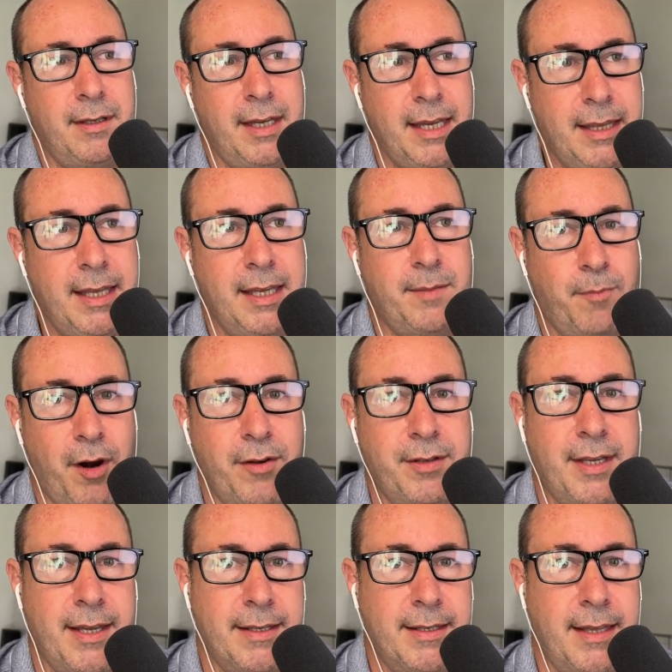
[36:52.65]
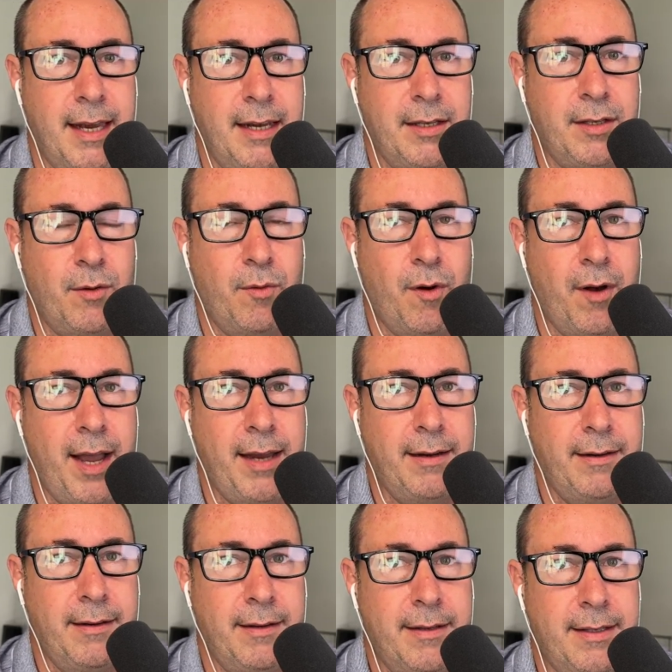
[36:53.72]
in this process that is quite
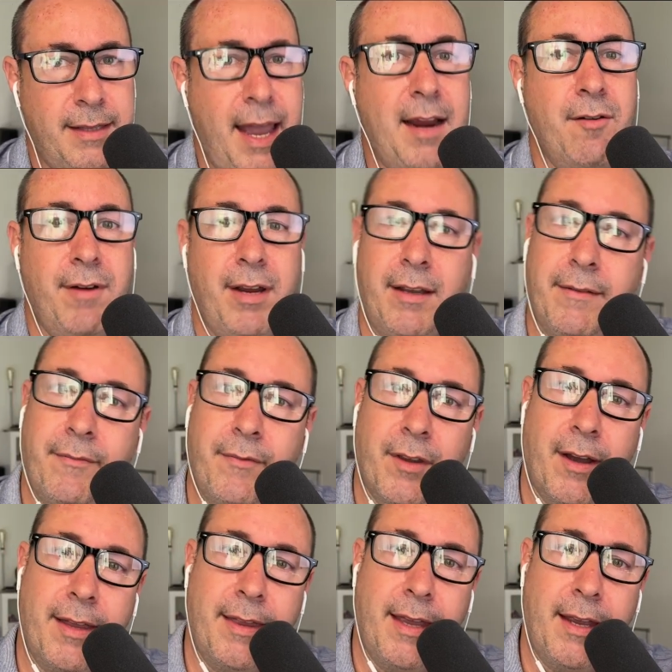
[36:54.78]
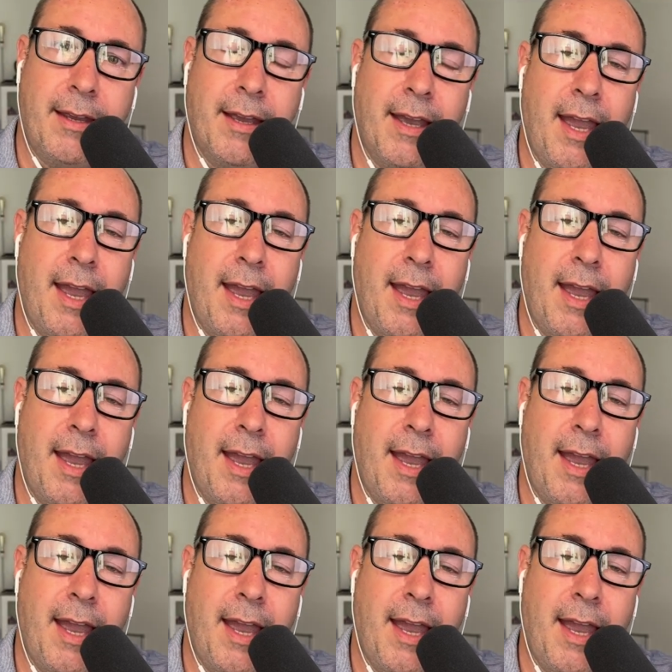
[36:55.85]
staggering, I think.